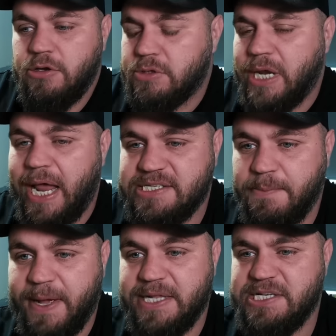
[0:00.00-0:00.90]
you know, the likes
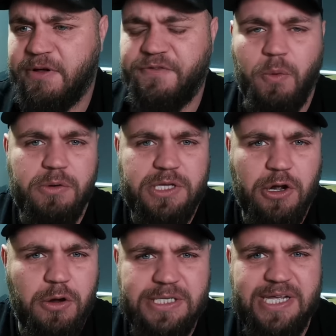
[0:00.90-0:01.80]
of Benzema for what did he
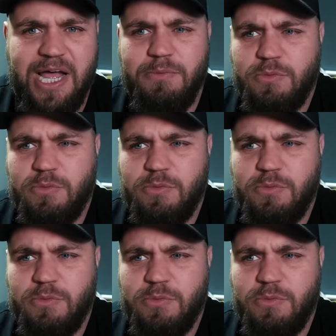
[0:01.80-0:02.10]
go at the time?